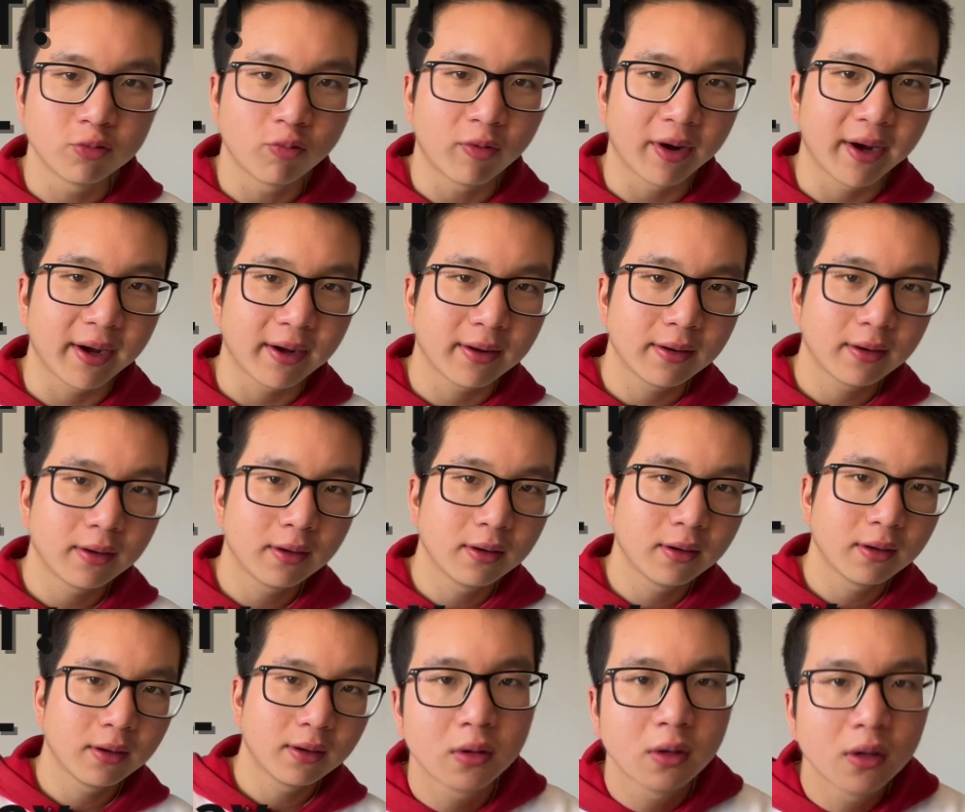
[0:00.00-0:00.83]
weight.
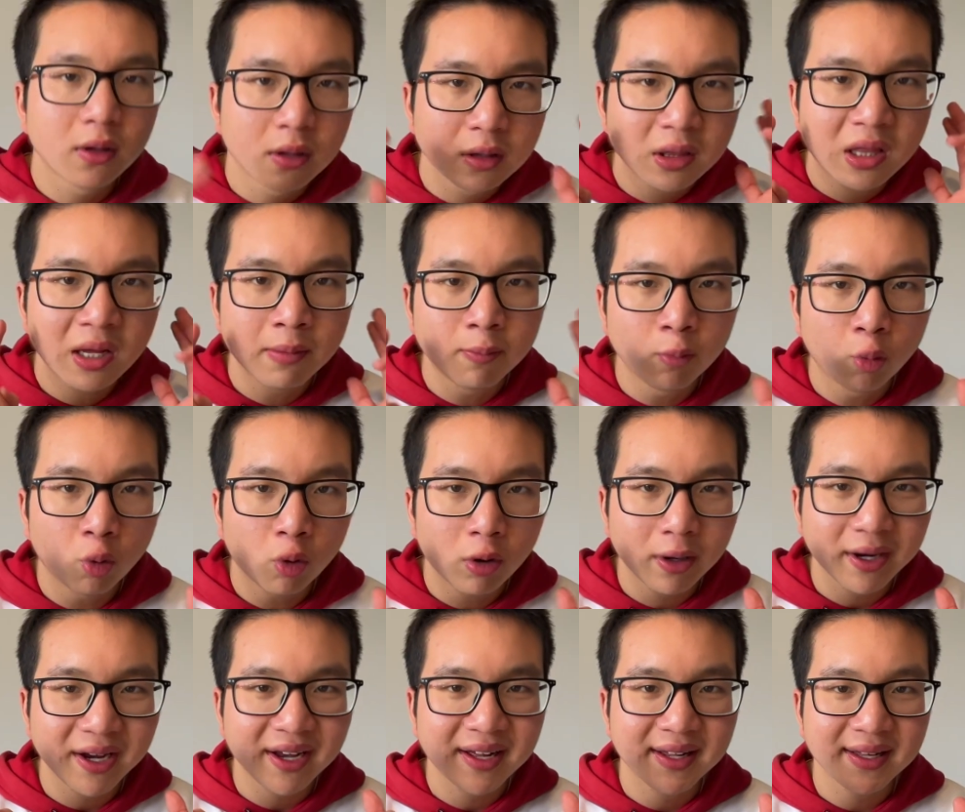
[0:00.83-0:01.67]
The
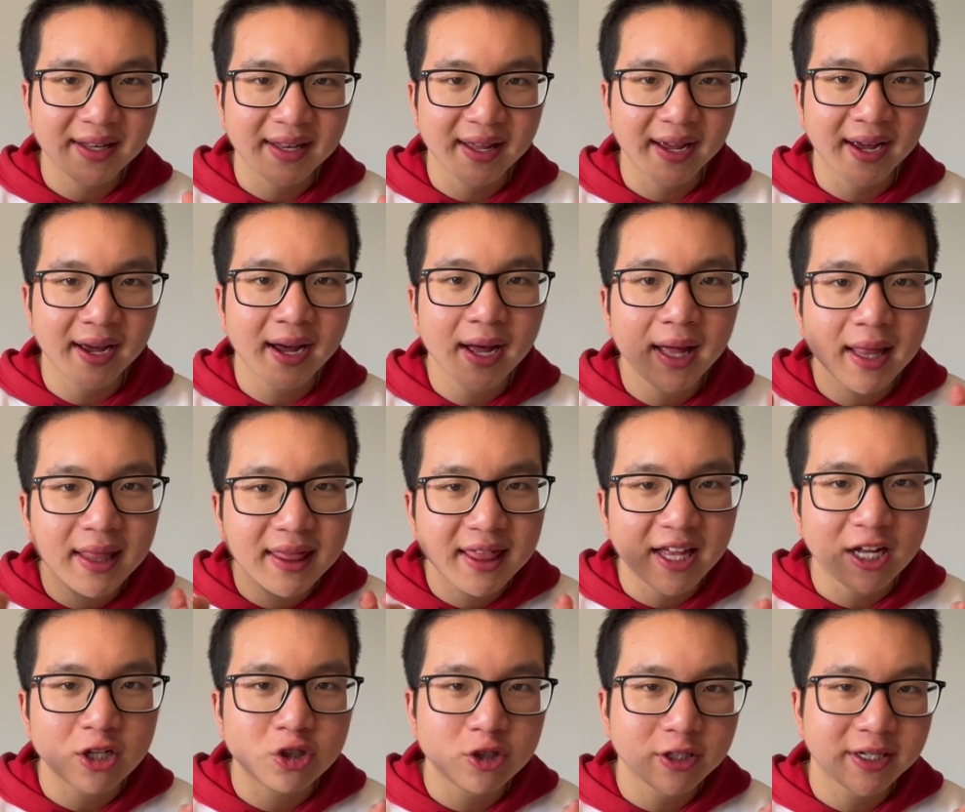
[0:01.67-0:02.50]
more clear
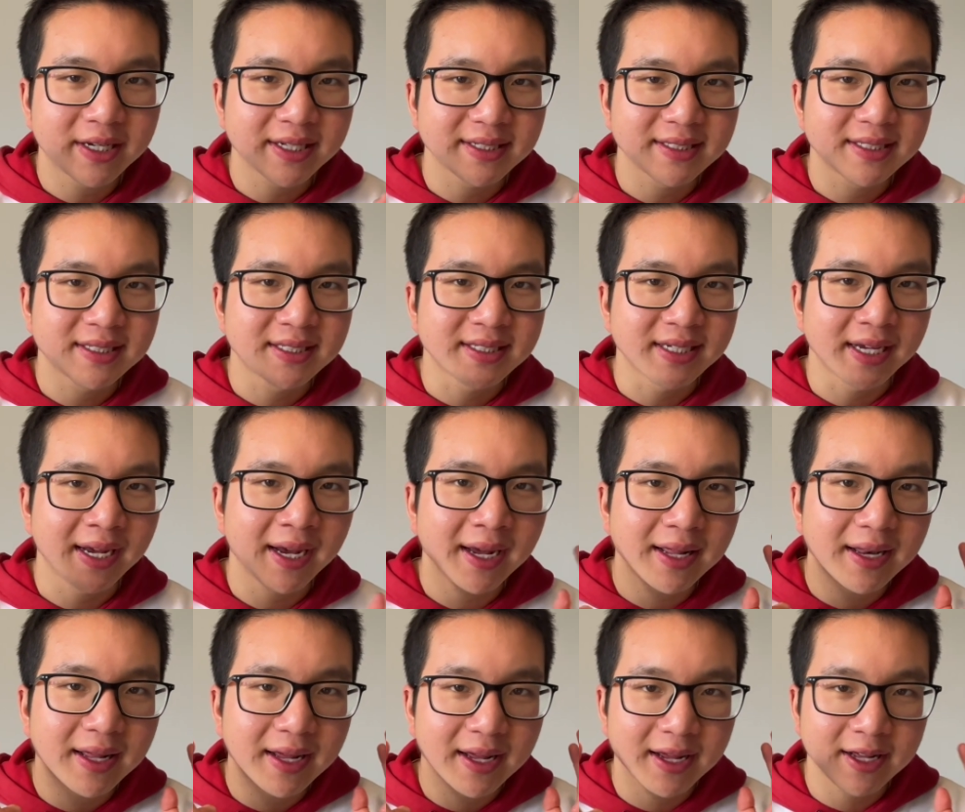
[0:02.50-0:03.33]
that you can see
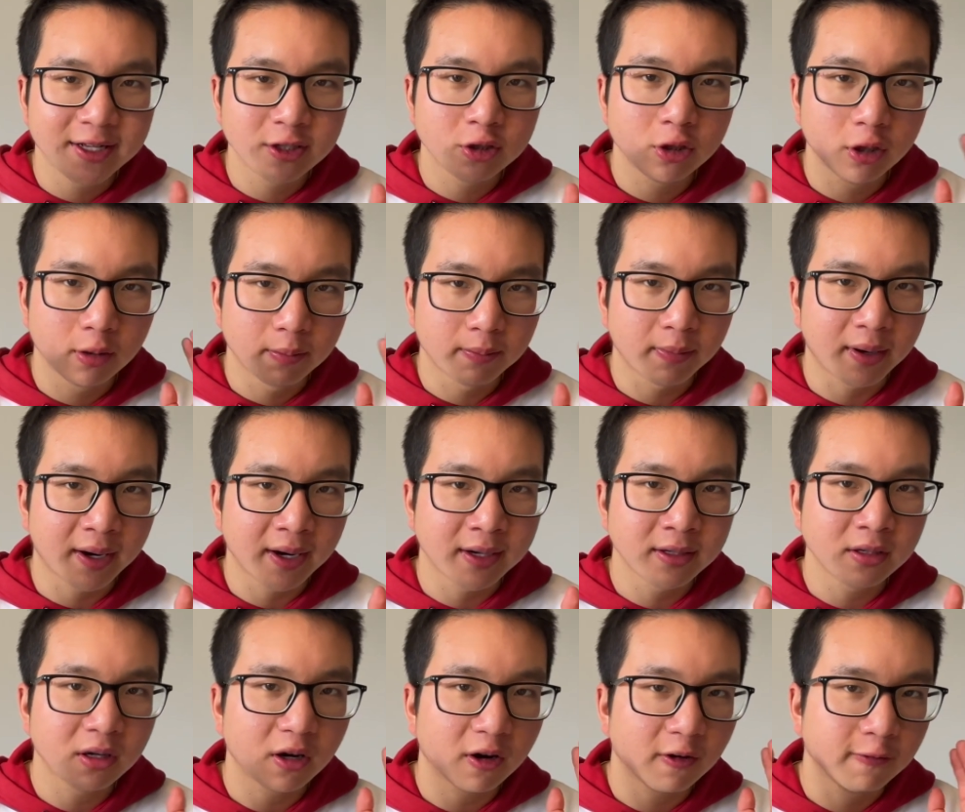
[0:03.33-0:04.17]
it in your
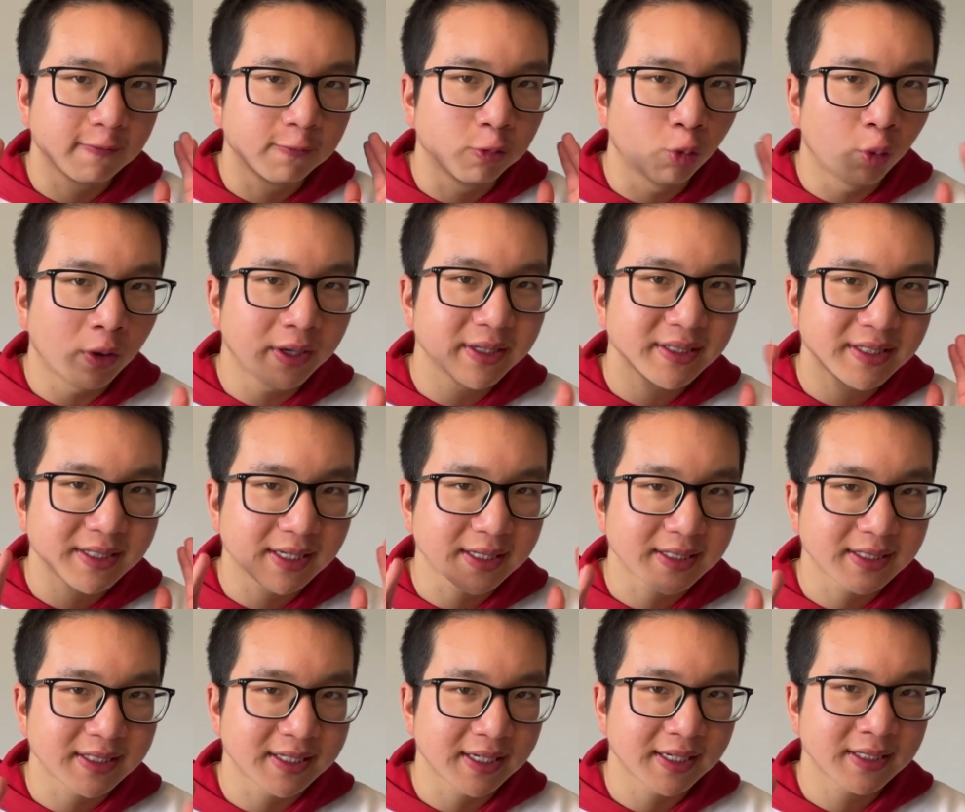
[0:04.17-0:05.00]
mind of what
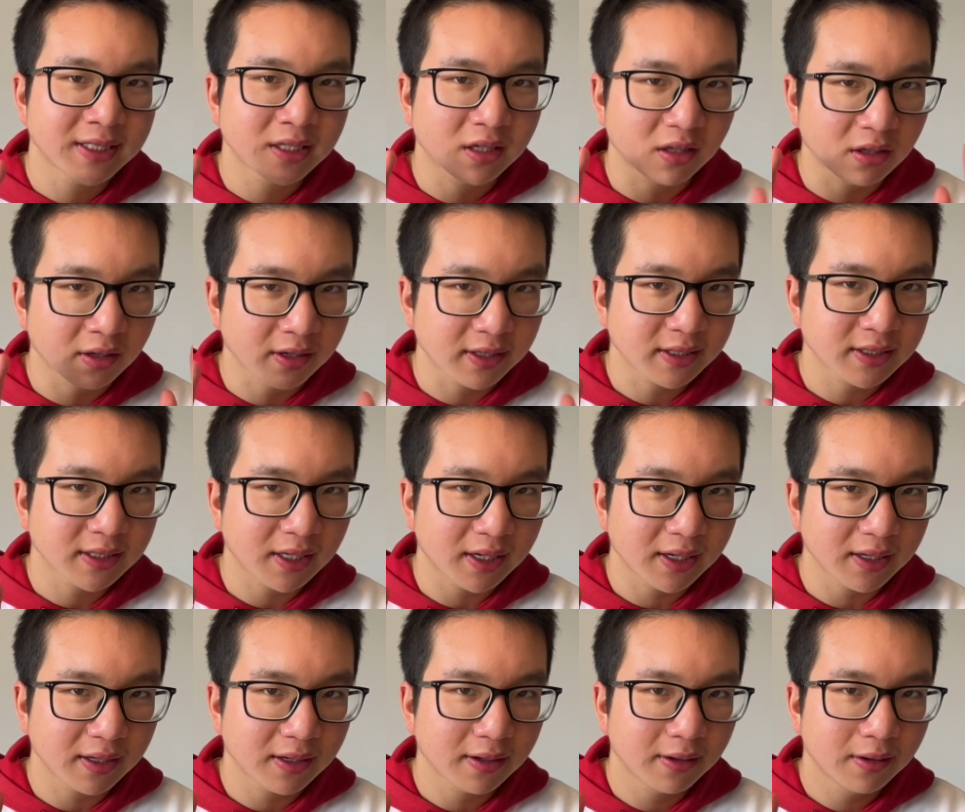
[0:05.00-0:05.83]
success looks
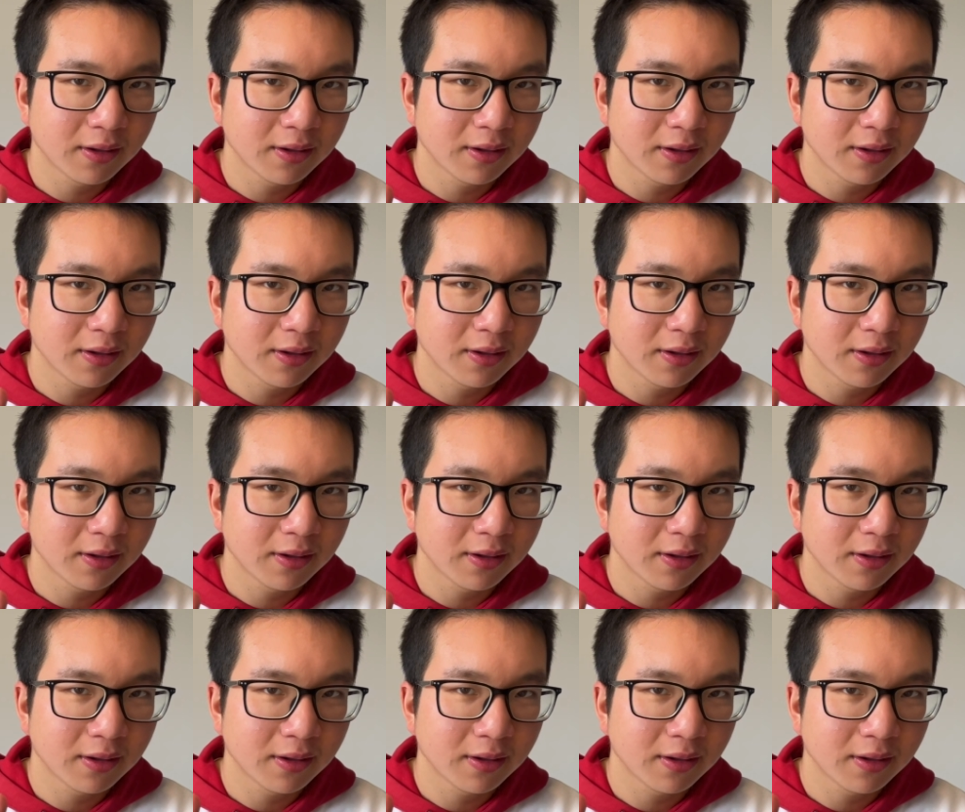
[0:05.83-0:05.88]
like,